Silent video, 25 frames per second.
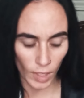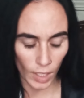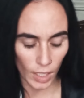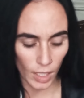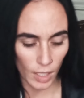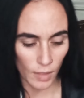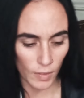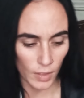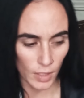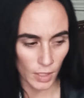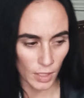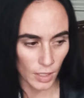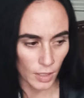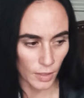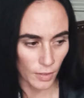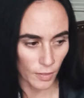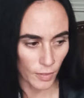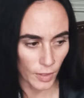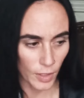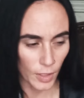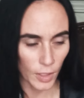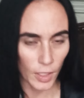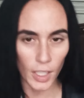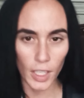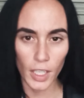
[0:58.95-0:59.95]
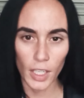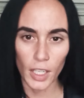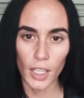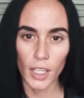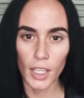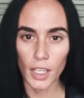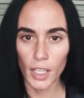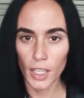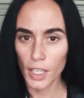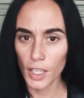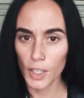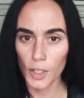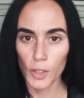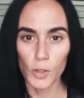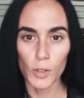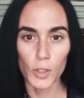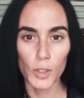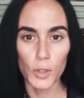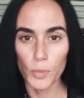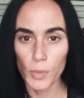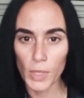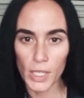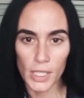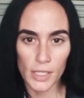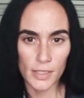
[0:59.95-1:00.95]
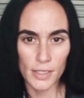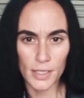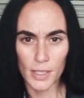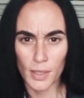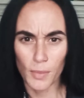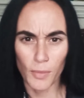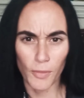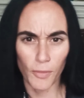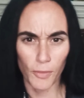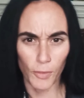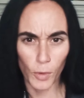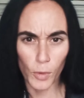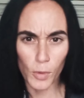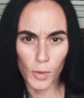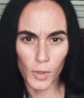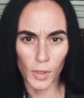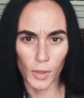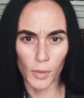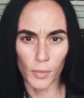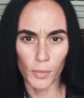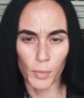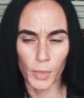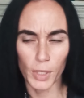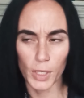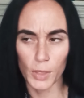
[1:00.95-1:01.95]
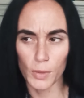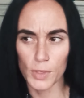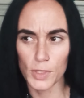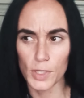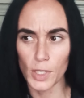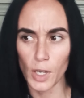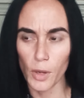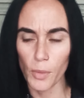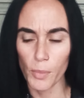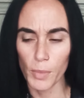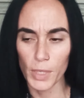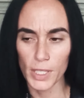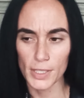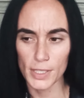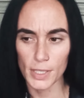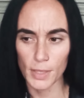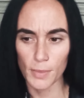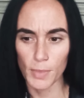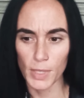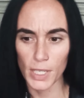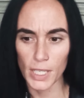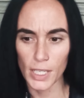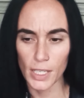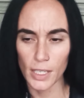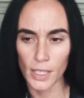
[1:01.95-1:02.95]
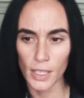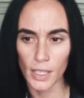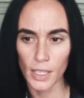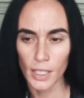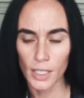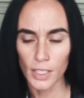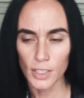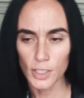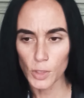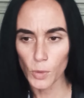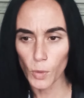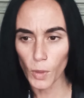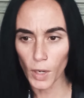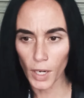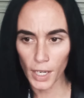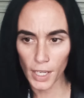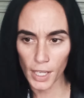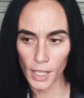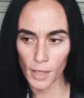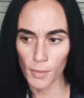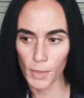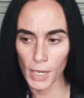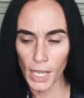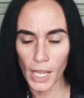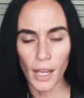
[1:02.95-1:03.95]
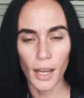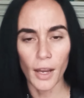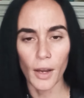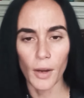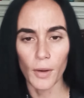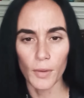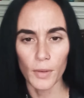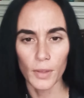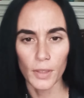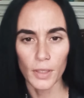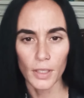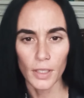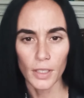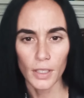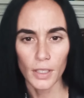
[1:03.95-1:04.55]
even if it it grew me in some form, but it was all meant to be to where I am now.